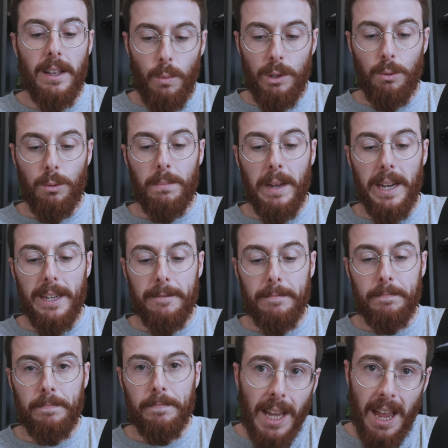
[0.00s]
which would
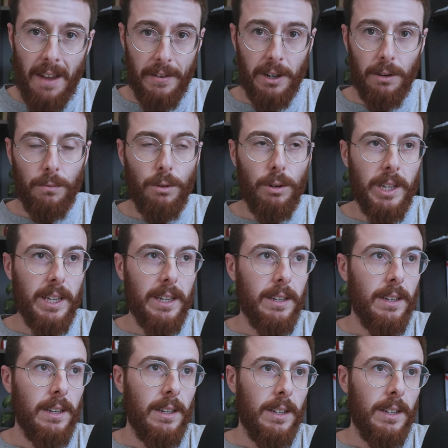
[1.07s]
mean having a rookie.